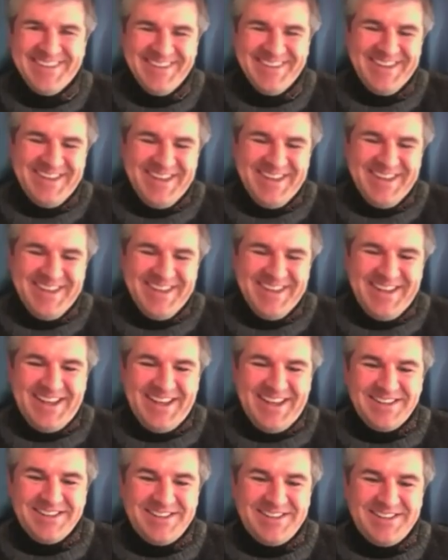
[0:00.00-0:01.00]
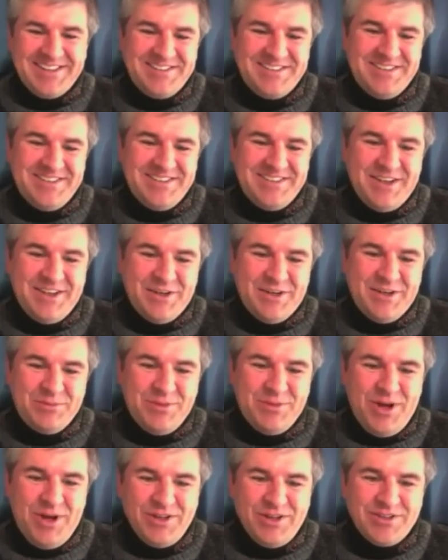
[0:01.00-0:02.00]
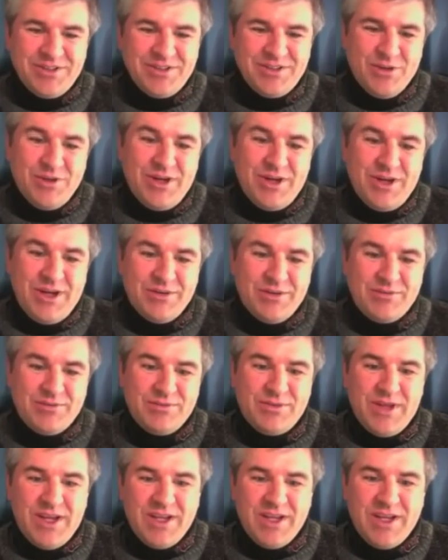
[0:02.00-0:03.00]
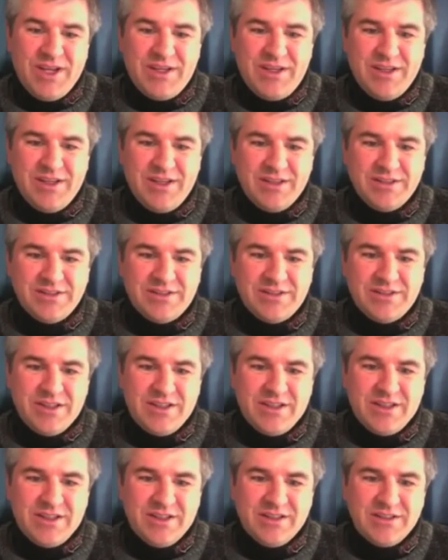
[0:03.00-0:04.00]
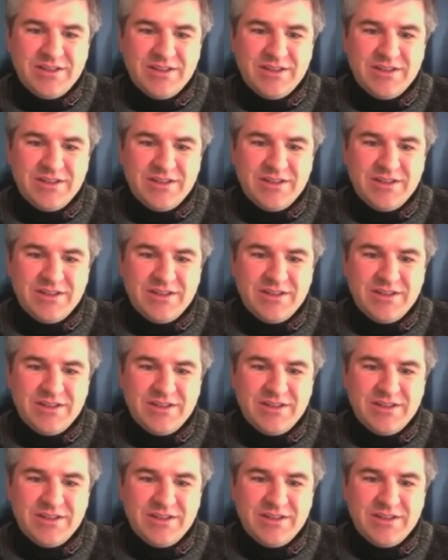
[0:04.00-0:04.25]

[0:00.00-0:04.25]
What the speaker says: And also kind of like his Doki,